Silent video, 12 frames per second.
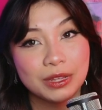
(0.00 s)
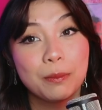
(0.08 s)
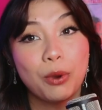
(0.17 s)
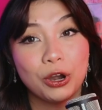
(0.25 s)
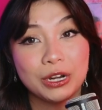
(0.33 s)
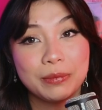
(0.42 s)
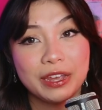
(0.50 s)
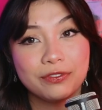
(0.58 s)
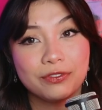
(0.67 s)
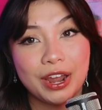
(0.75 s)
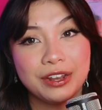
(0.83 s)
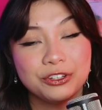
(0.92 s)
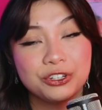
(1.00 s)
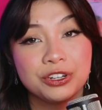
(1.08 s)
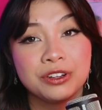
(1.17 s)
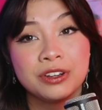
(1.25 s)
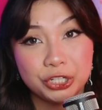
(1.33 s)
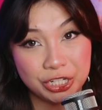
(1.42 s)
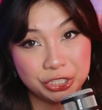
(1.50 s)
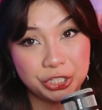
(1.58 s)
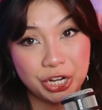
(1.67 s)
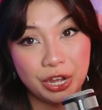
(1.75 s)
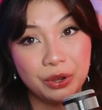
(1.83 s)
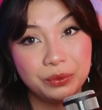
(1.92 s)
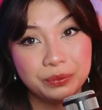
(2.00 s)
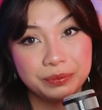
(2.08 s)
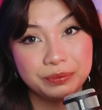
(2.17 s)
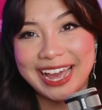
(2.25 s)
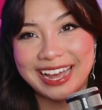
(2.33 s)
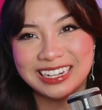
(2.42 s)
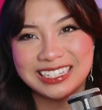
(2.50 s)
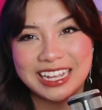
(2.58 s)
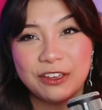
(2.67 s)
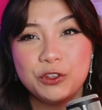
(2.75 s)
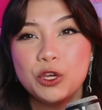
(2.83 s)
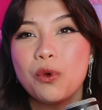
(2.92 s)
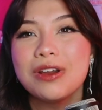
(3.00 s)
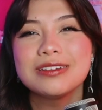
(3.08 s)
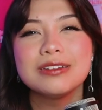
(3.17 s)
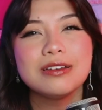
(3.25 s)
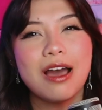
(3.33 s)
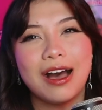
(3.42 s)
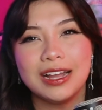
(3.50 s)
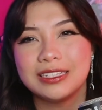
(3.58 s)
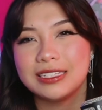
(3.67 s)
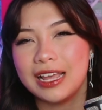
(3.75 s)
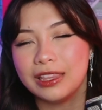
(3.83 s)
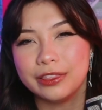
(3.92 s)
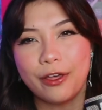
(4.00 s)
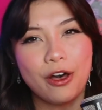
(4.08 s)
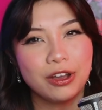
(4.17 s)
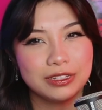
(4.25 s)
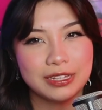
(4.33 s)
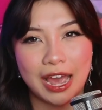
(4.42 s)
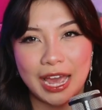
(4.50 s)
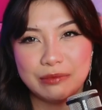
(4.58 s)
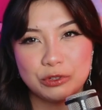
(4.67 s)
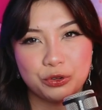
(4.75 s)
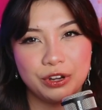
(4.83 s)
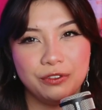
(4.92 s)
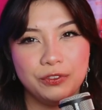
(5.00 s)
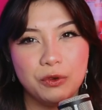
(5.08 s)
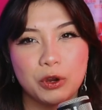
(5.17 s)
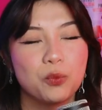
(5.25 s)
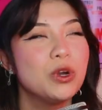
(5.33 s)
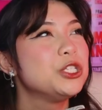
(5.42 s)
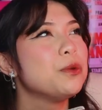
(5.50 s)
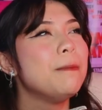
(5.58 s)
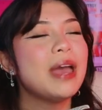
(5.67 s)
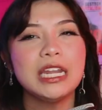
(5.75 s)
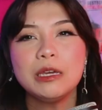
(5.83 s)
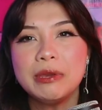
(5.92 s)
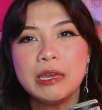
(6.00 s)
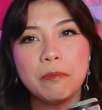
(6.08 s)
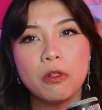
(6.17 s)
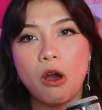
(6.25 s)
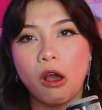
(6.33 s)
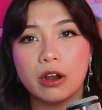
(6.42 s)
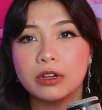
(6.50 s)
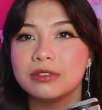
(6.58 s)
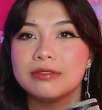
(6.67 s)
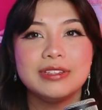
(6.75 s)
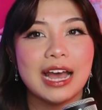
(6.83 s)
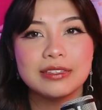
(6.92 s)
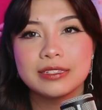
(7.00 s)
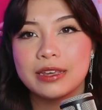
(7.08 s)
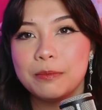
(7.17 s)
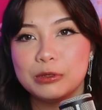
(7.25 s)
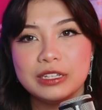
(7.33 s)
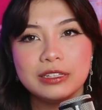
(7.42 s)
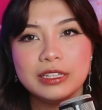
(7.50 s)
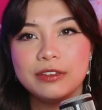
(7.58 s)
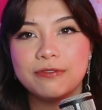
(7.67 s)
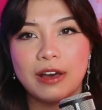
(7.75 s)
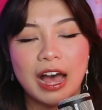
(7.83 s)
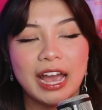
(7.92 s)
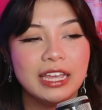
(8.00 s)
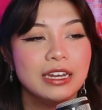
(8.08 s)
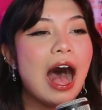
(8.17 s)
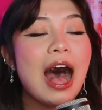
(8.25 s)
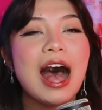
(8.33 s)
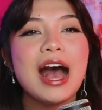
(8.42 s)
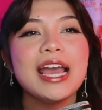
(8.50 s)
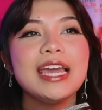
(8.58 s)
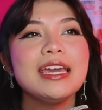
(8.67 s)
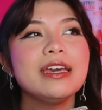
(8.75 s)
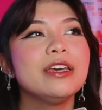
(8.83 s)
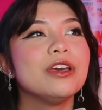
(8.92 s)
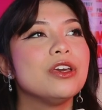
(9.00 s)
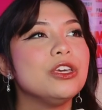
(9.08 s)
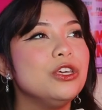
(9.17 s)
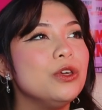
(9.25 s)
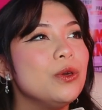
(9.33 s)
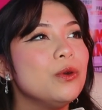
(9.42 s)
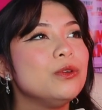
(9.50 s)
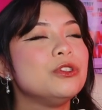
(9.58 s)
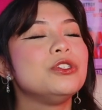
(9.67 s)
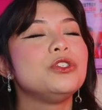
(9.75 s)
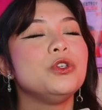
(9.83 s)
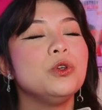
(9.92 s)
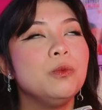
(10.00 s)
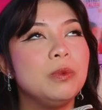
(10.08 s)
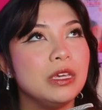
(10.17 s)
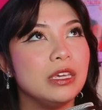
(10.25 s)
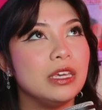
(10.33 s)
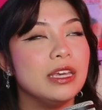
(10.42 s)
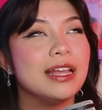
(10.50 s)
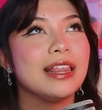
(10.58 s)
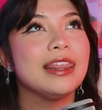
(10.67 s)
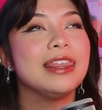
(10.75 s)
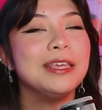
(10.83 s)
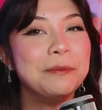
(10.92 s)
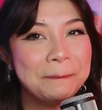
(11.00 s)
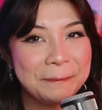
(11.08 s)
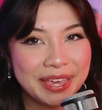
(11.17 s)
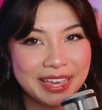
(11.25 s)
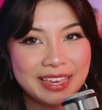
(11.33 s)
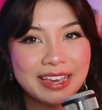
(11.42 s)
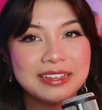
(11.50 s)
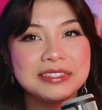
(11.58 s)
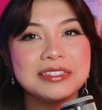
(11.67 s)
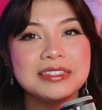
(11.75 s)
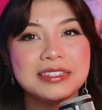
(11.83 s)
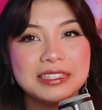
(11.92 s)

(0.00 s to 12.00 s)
pardon my French, shit show. And if you are not a longtime Trin viewer, which many people aren't, that's completely fine. I used to be the biggest